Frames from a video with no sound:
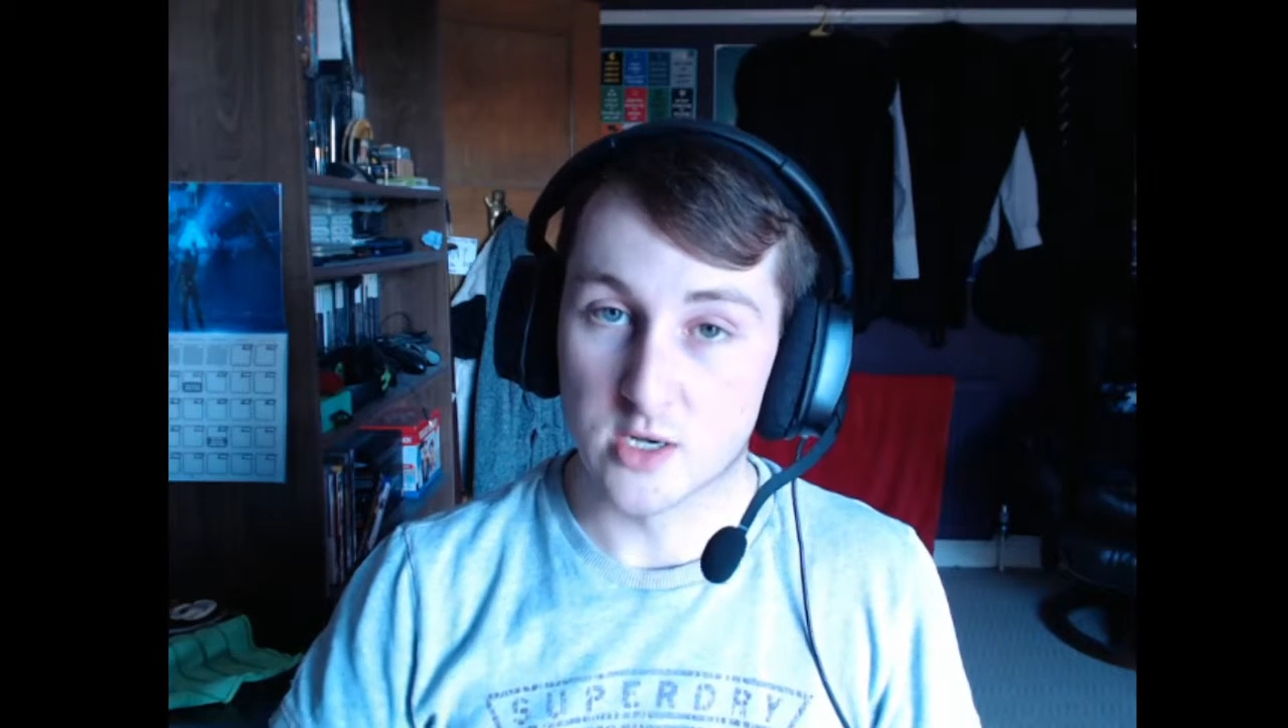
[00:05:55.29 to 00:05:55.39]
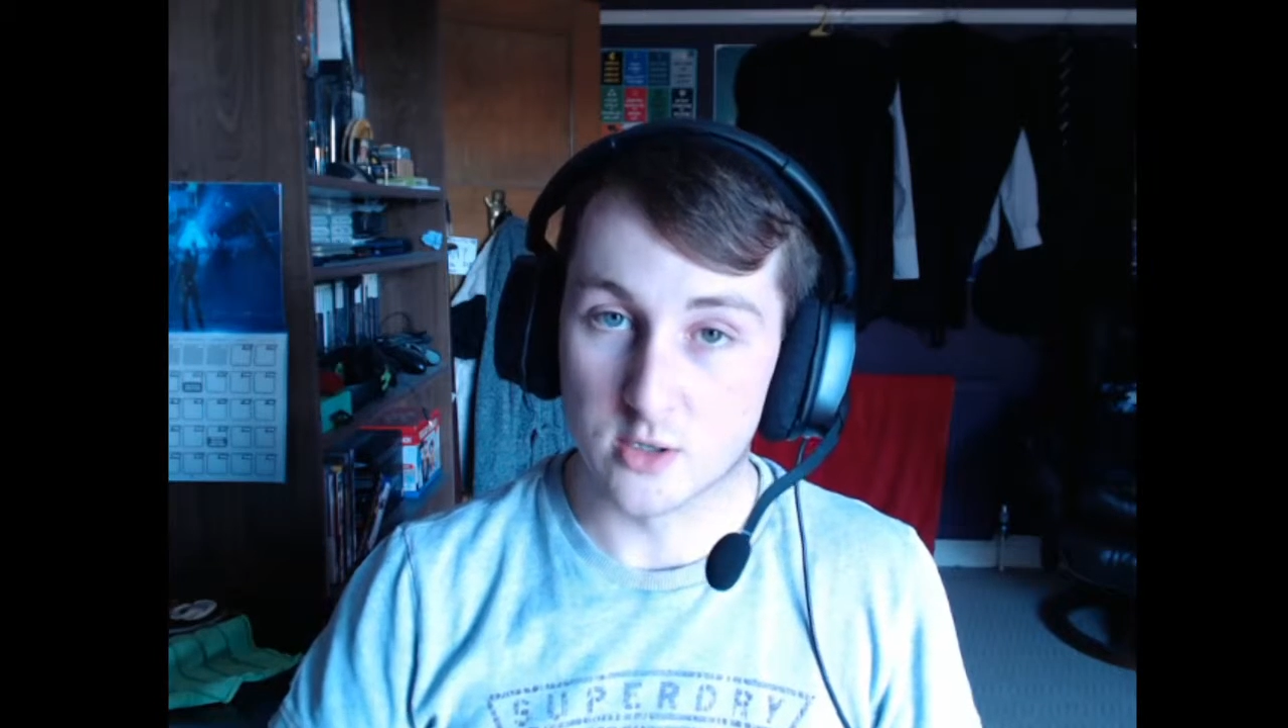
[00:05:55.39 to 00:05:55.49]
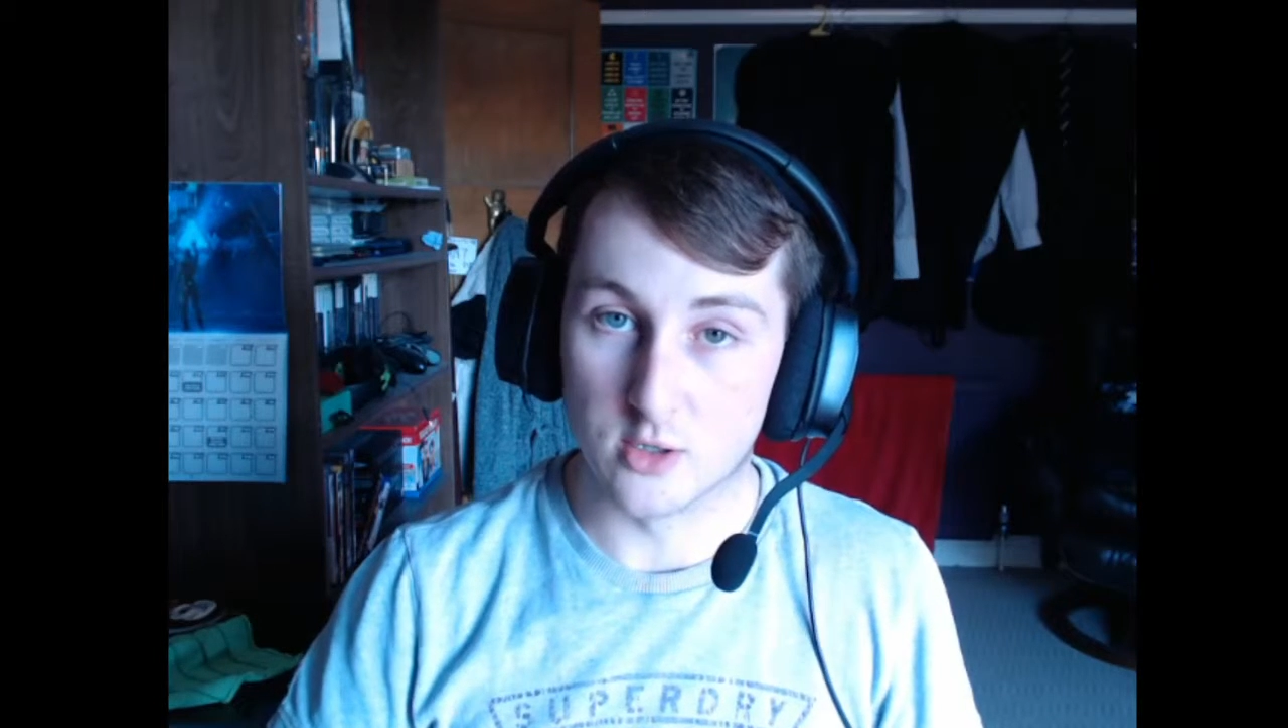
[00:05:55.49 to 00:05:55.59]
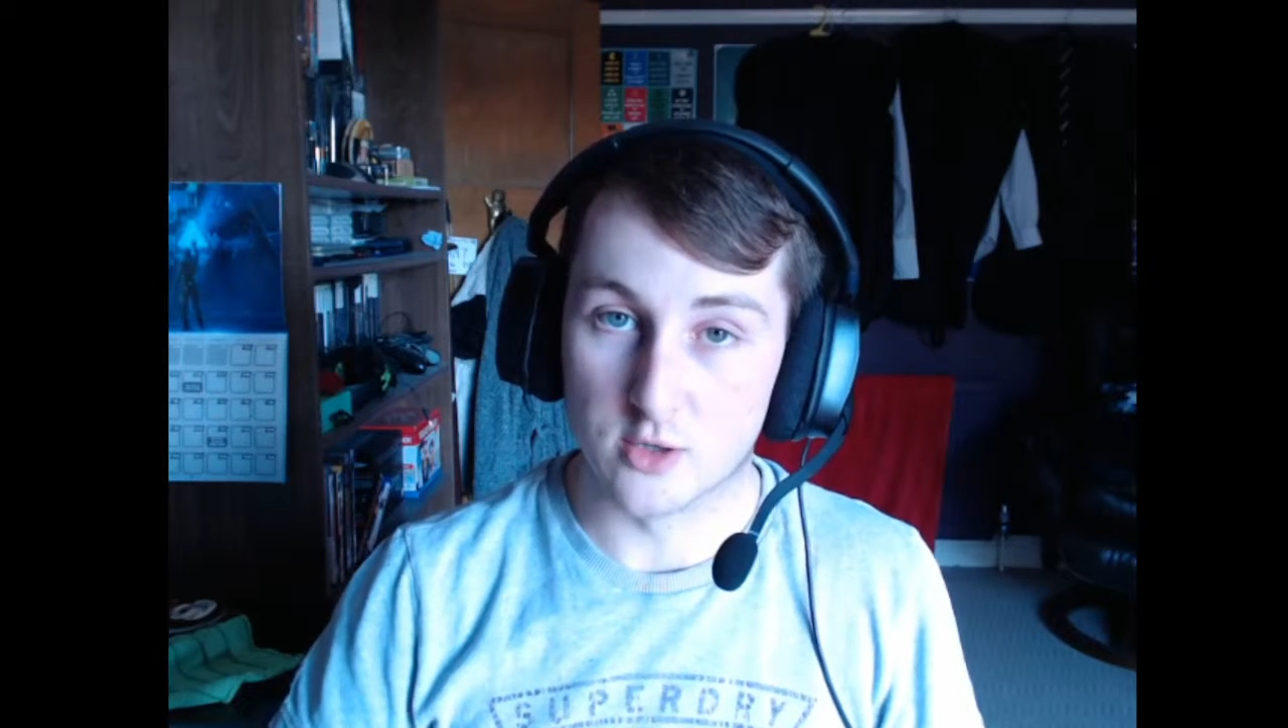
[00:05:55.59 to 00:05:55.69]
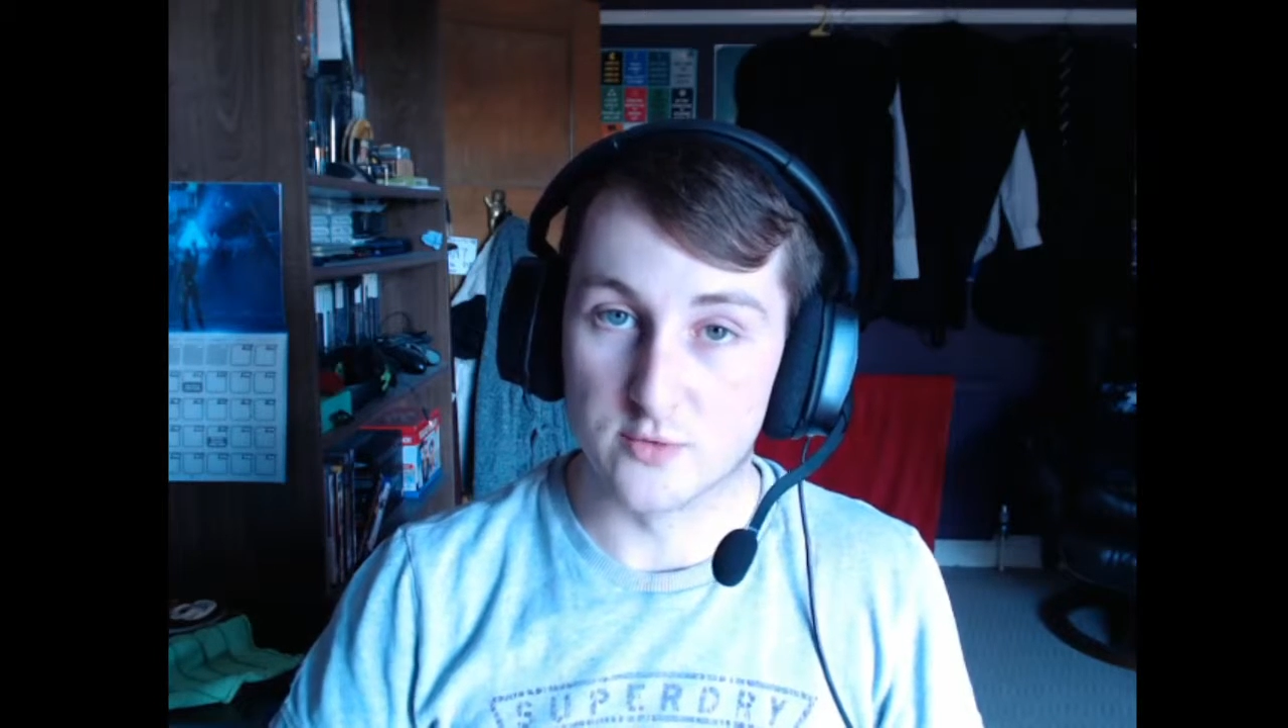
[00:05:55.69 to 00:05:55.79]

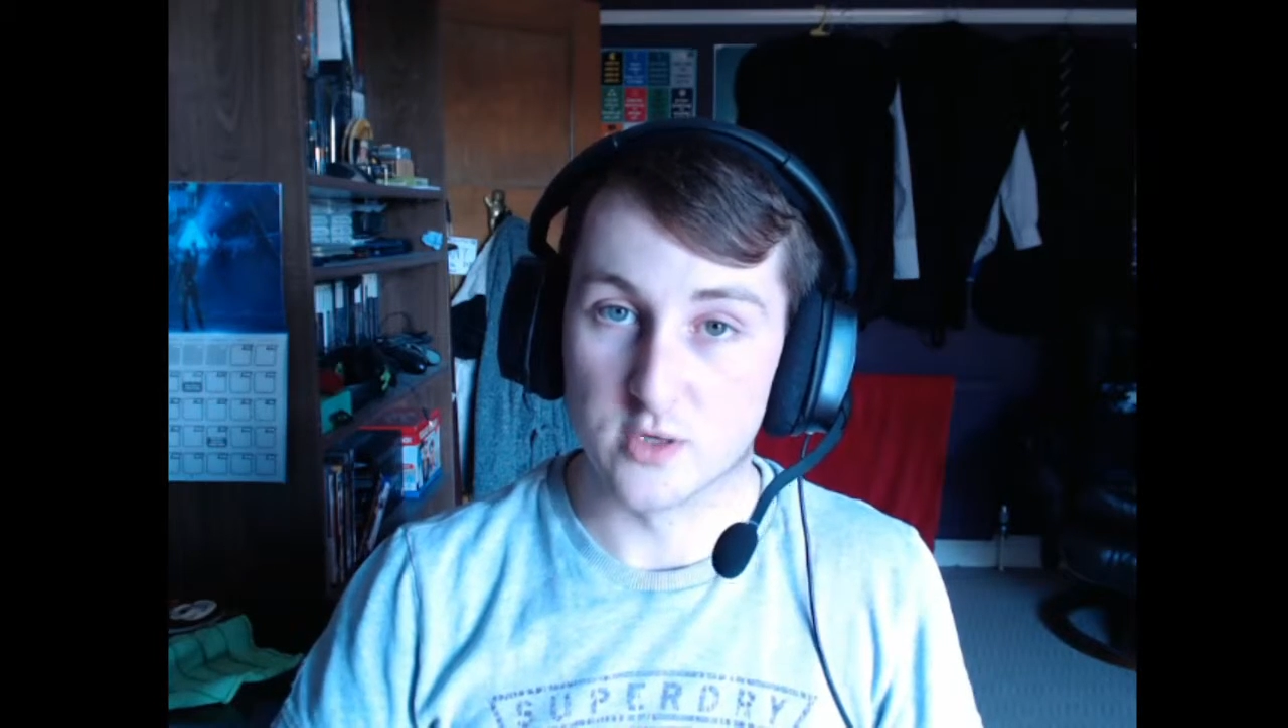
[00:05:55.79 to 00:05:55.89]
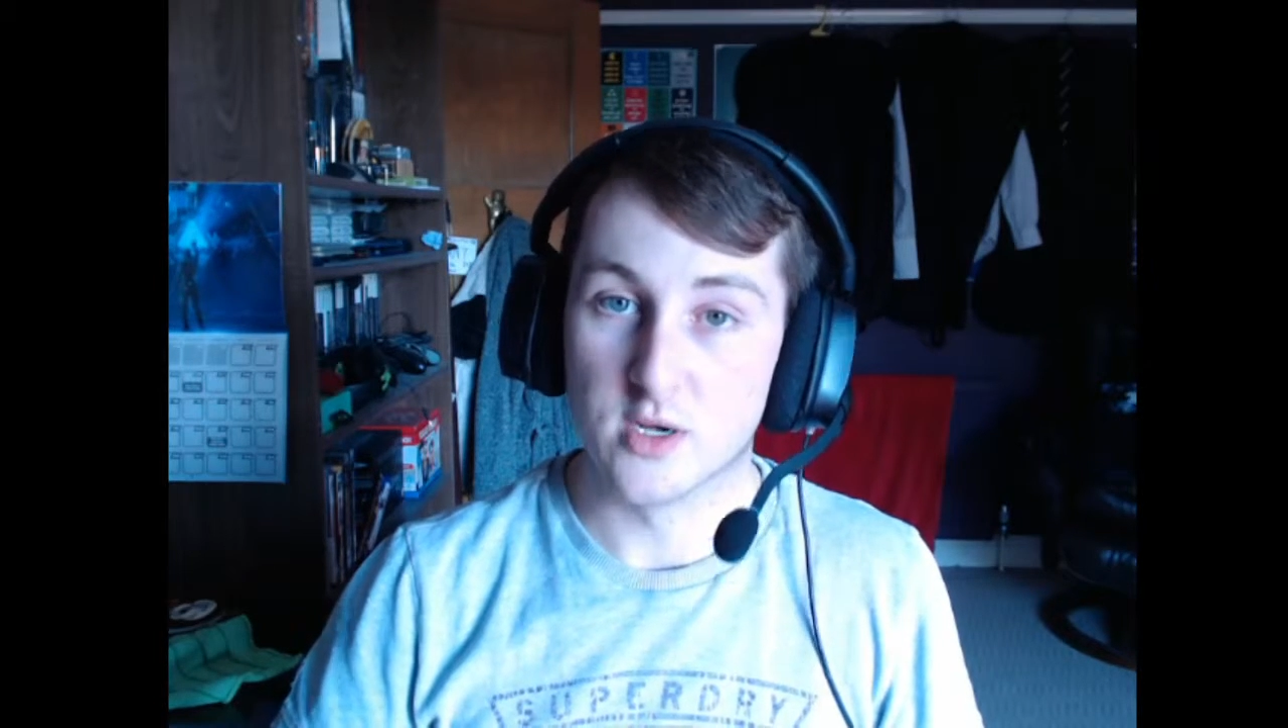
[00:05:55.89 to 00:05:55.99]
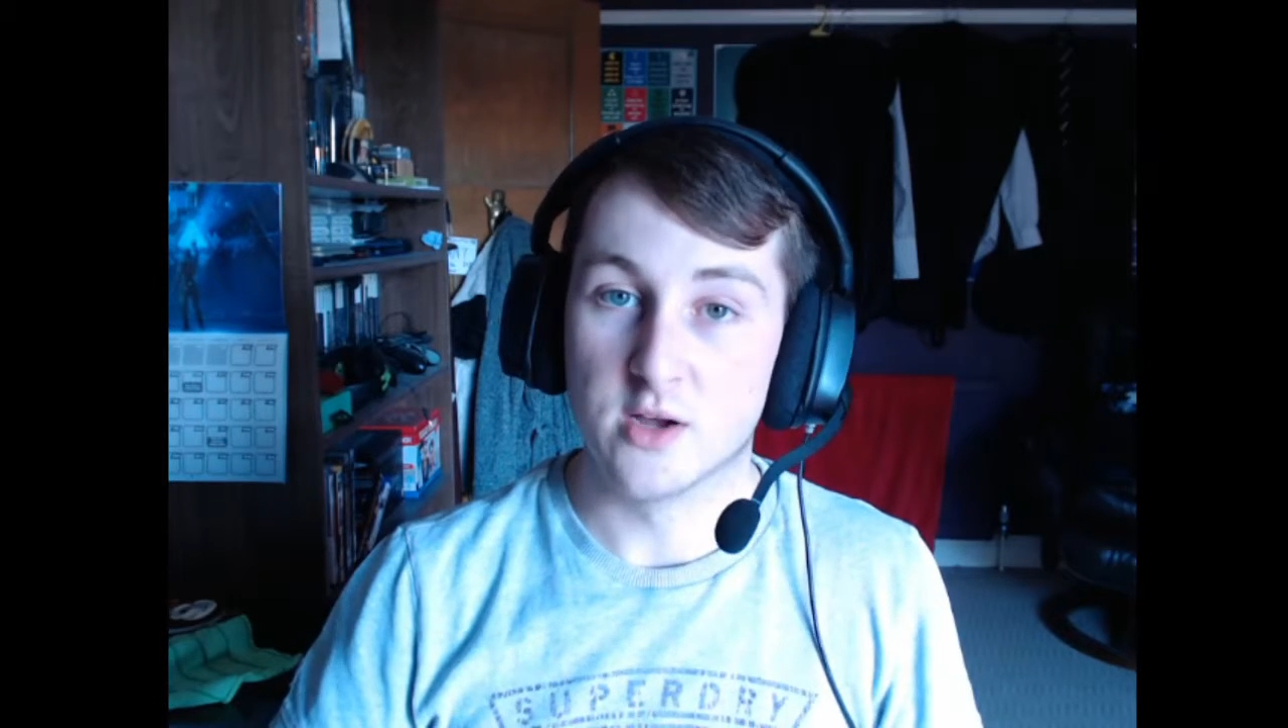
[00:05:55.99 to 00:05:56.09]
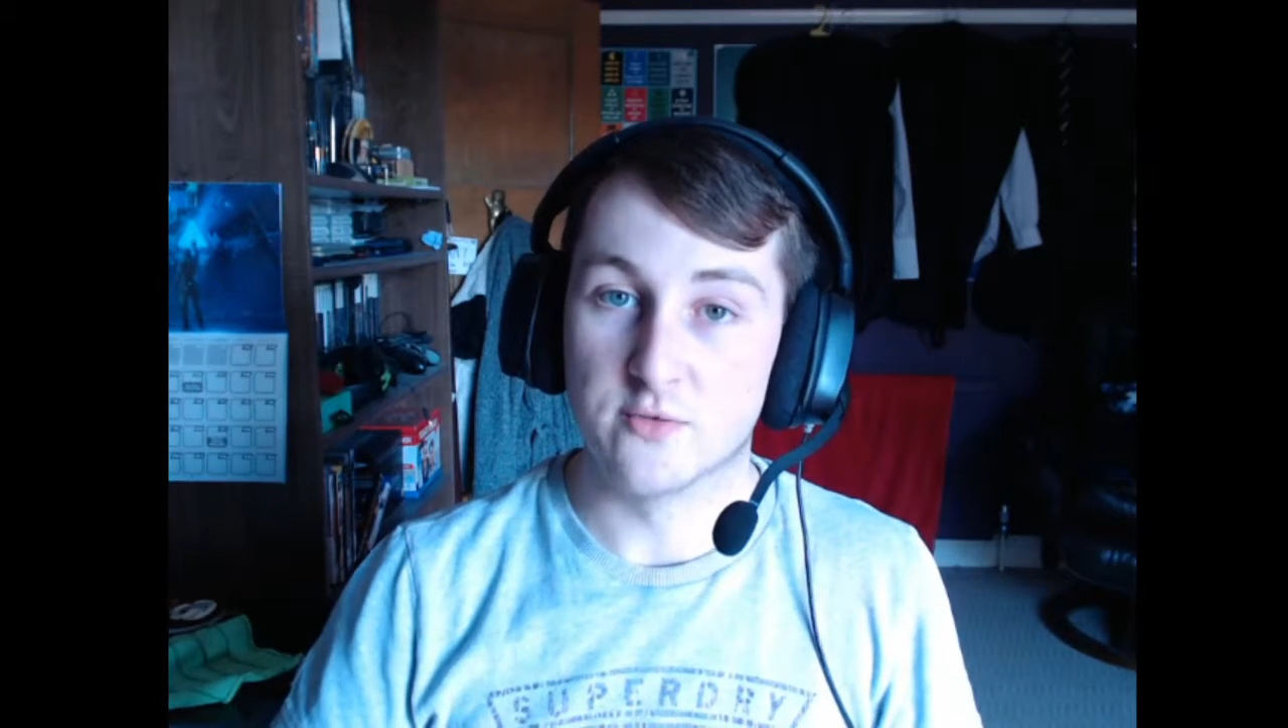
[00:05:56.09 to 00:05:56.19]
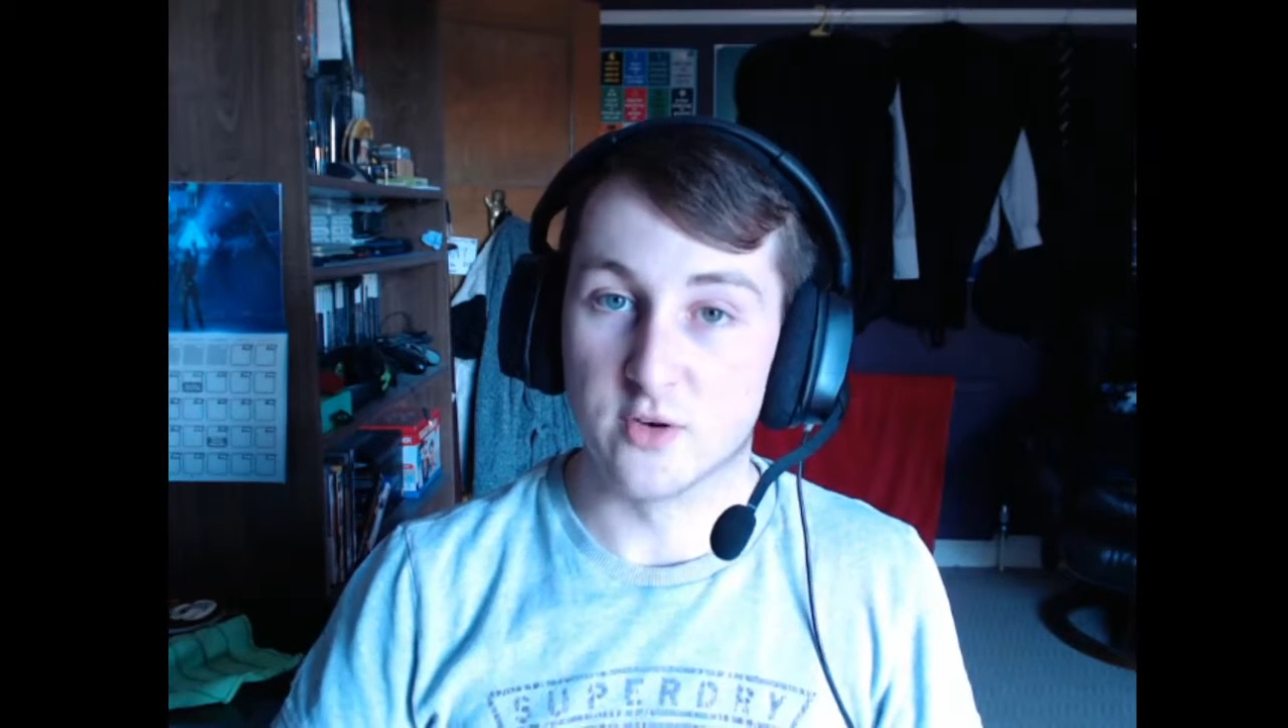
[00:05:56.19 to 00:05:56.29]
over
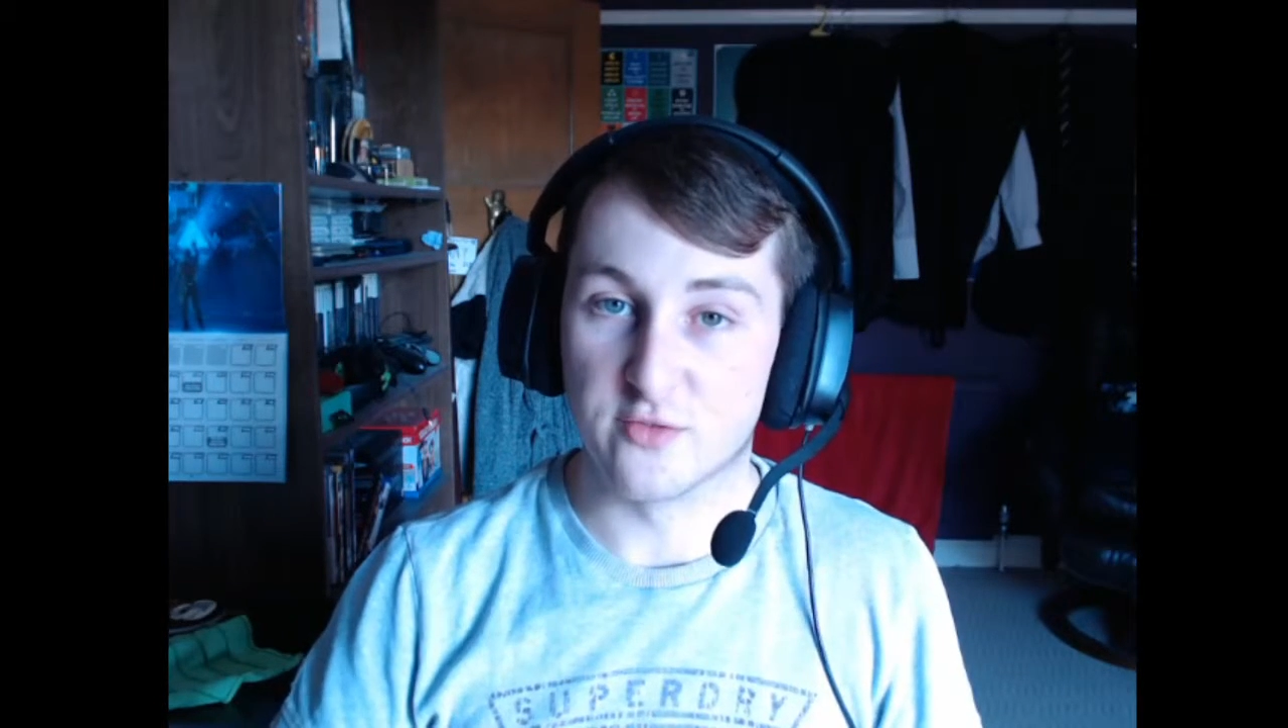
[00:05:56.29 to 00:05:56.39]
the